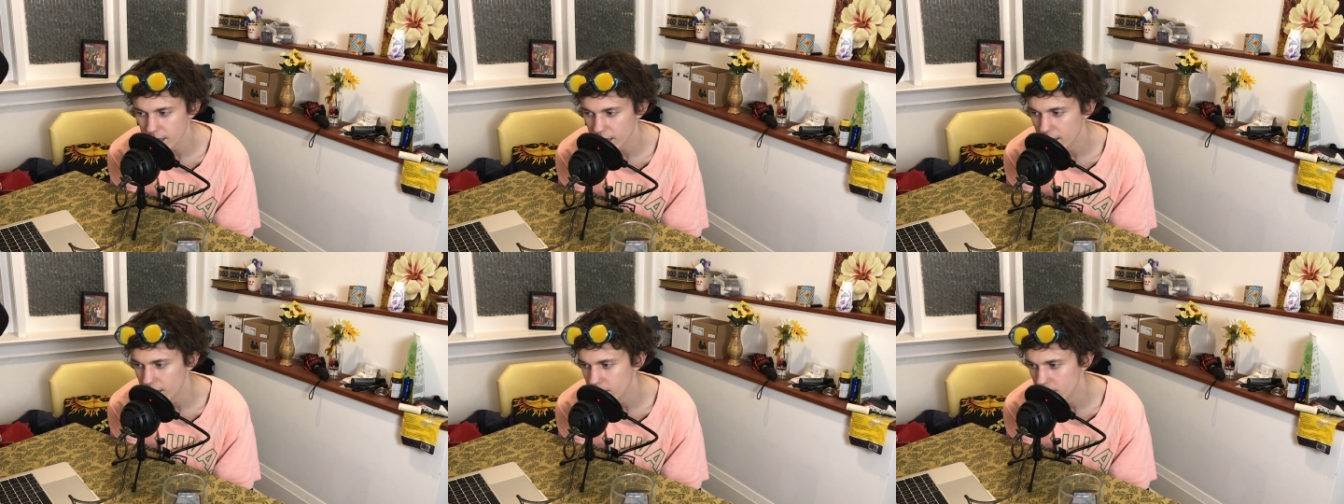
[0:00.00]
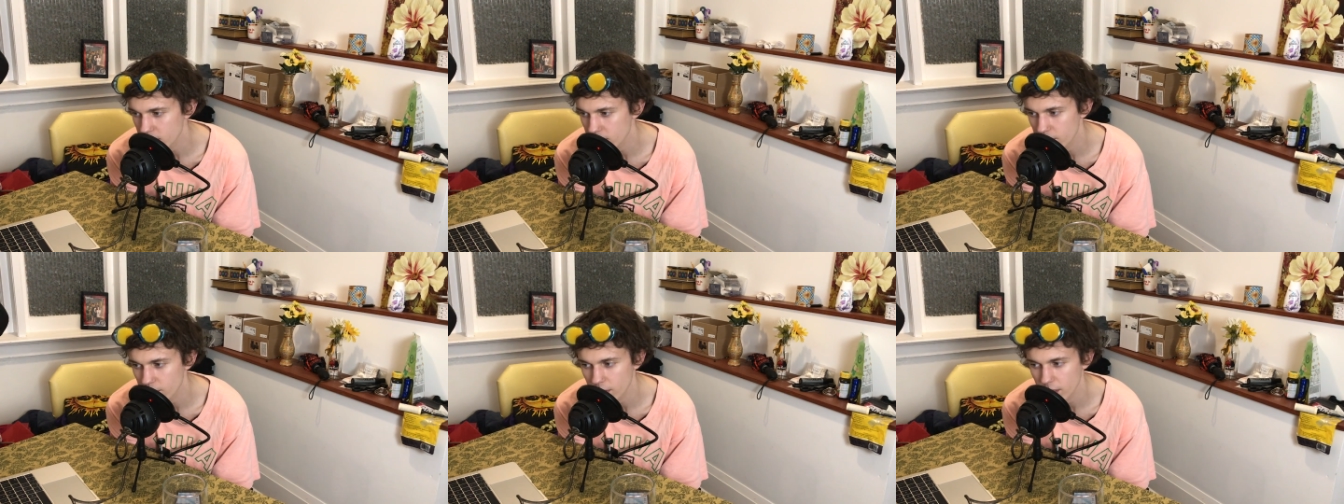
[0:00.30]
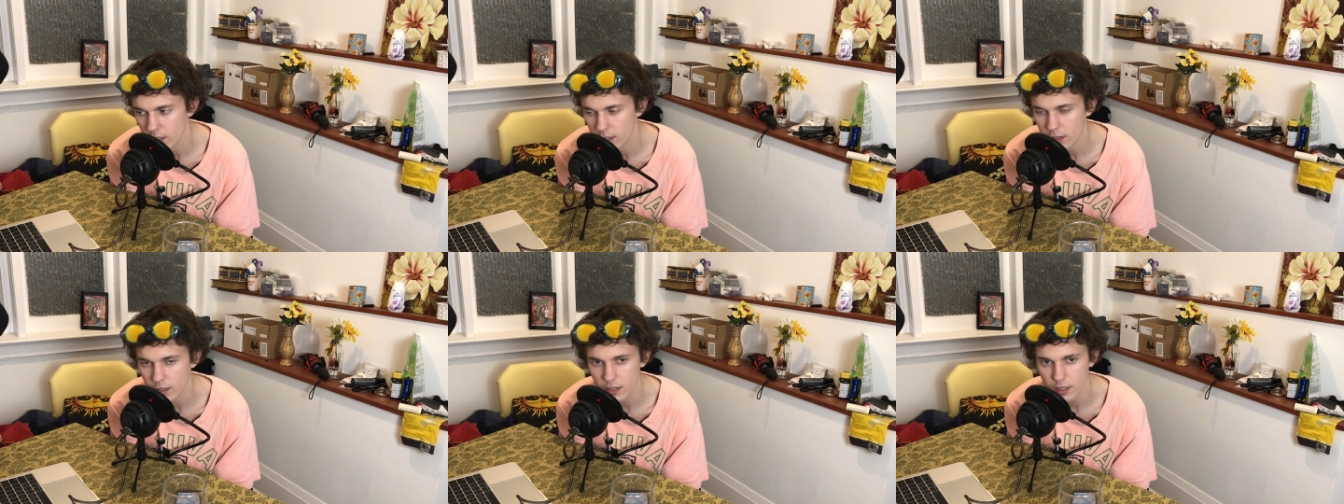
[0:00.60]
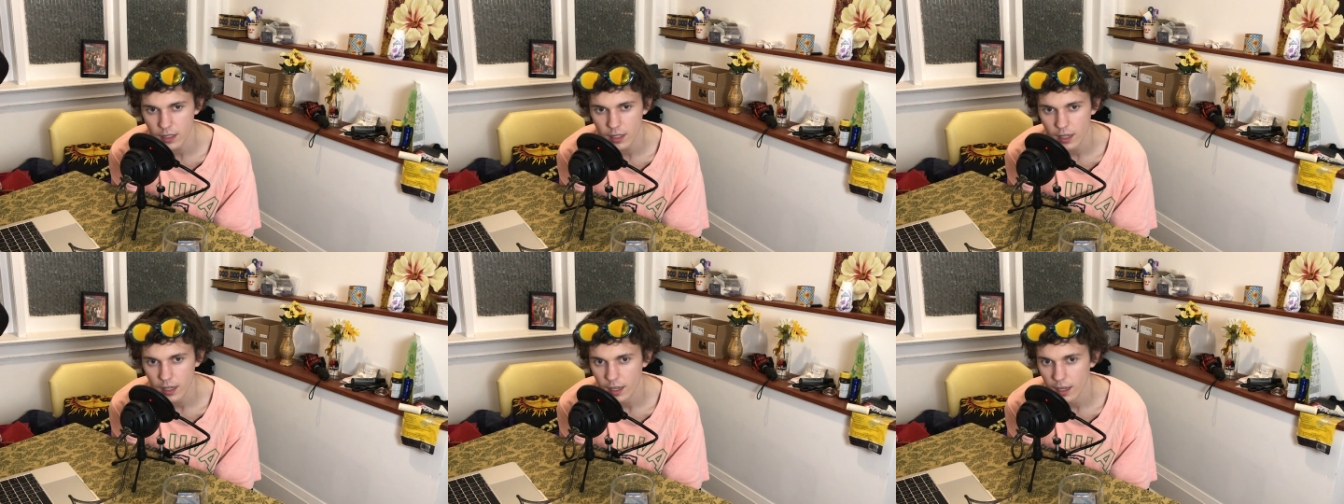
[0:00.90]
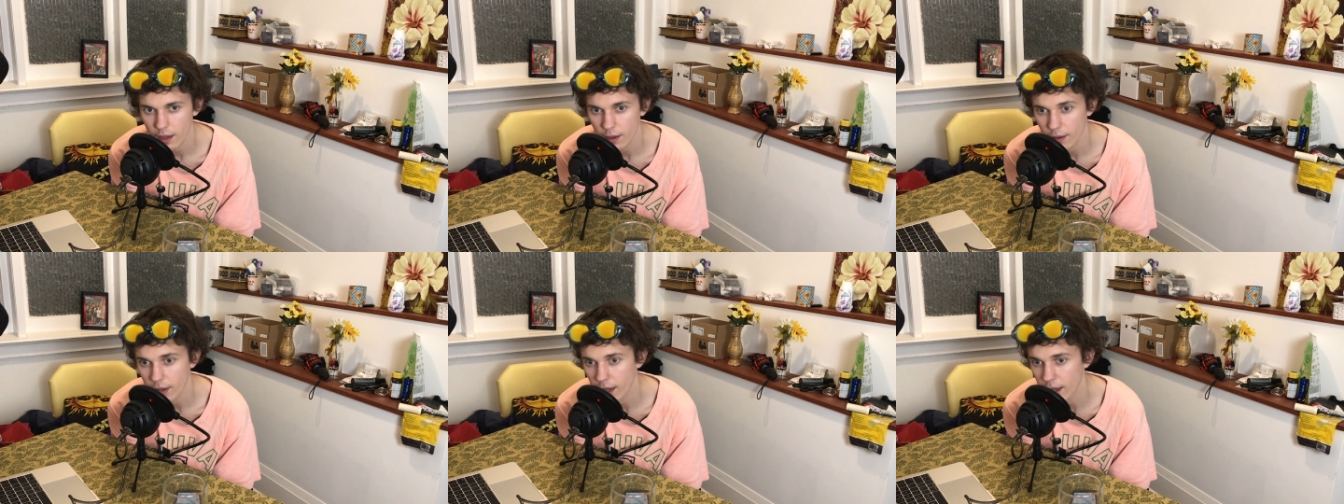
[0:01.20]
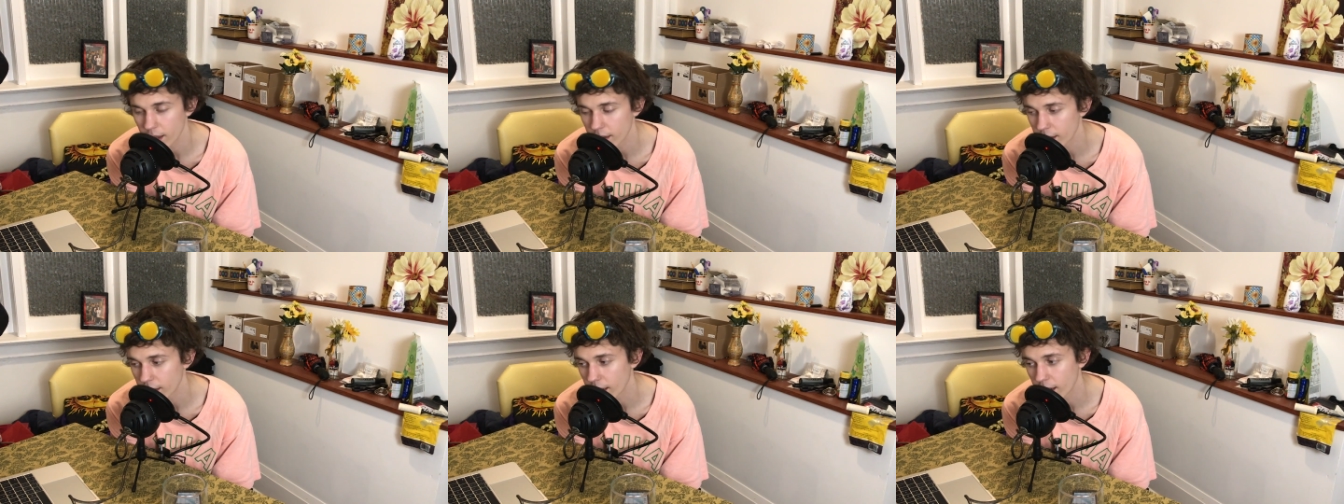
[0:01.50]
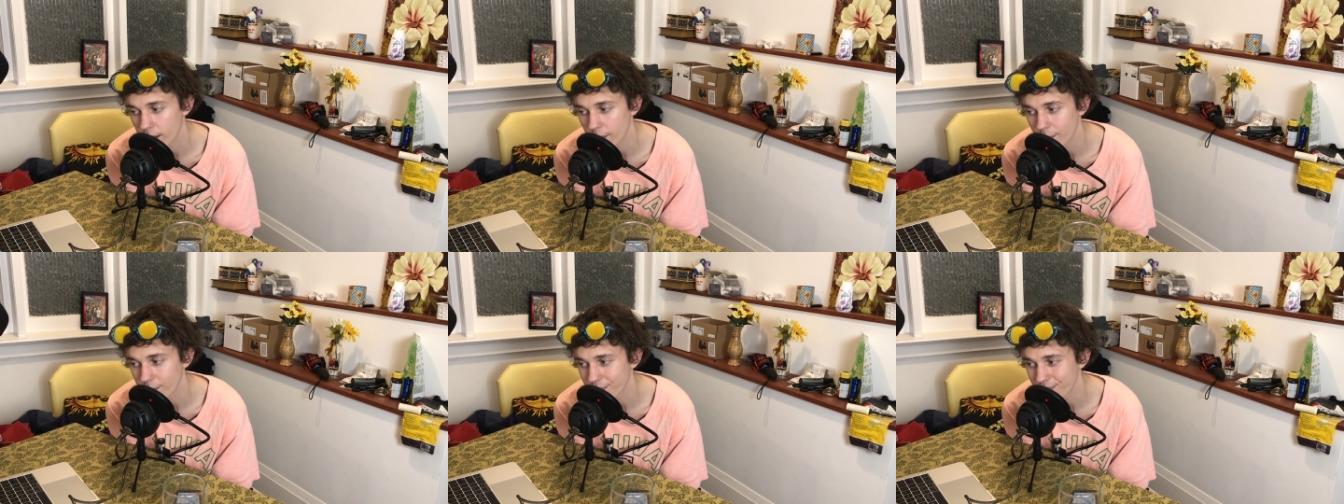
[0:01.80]
I got YouTube videos, and
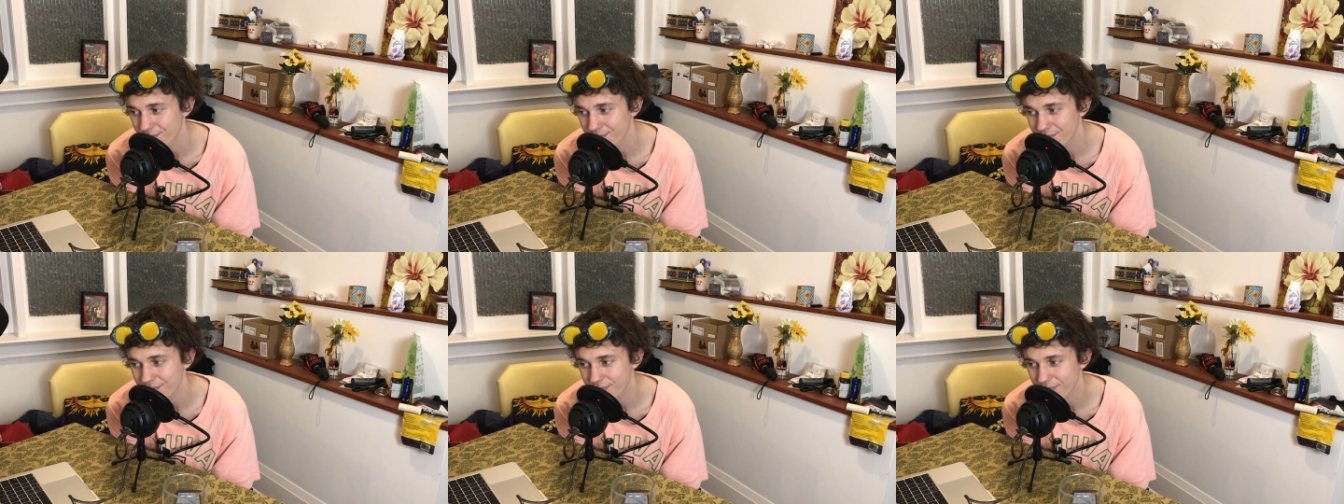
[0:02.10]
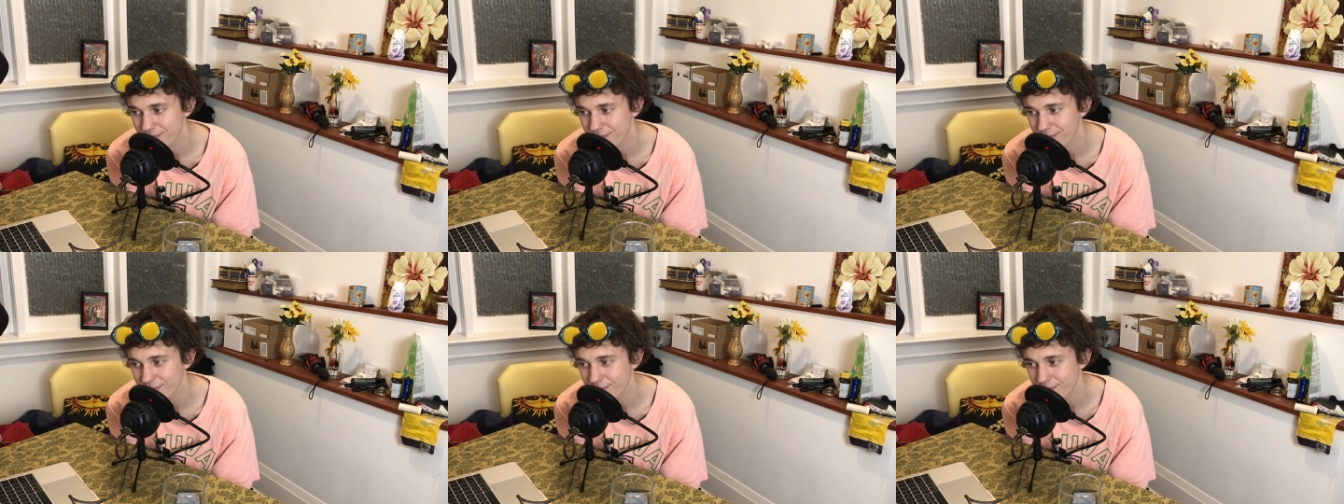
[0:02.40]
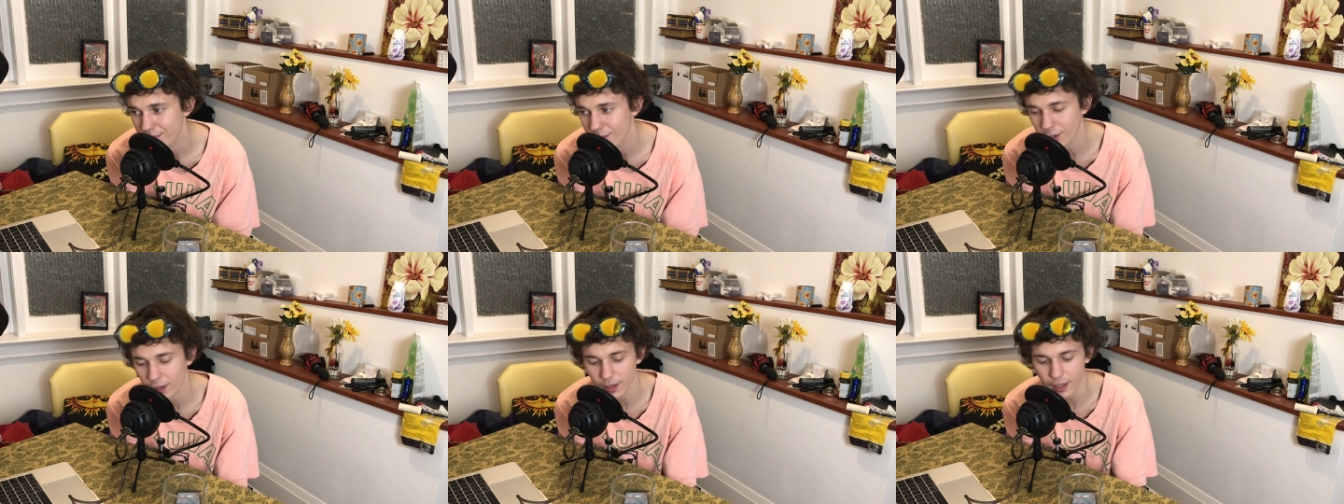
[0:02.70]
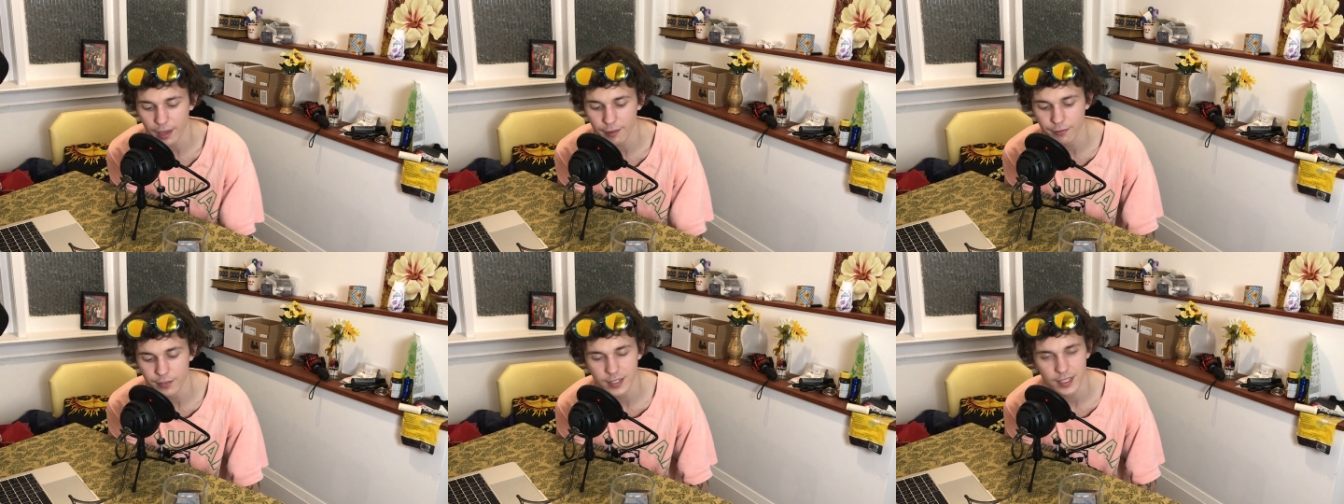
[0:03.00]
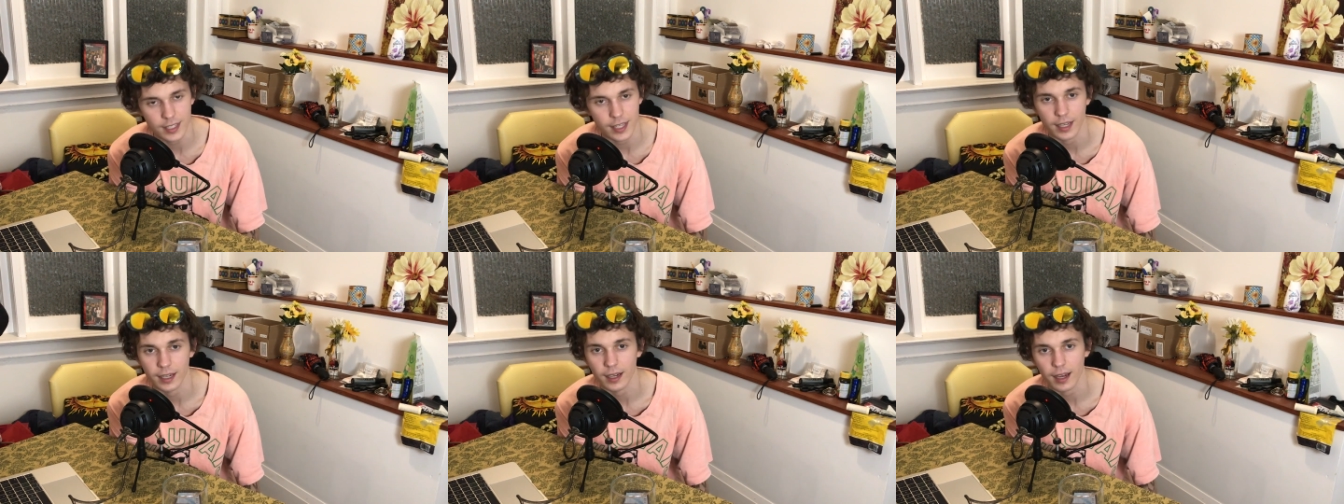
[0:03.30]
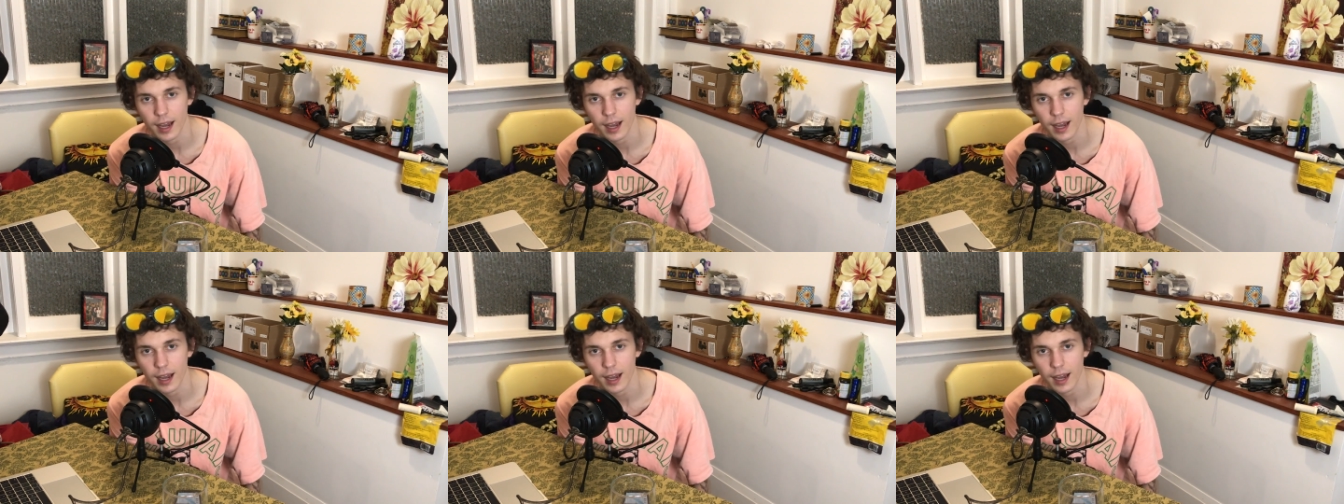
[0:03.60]
um, you know, life is sick.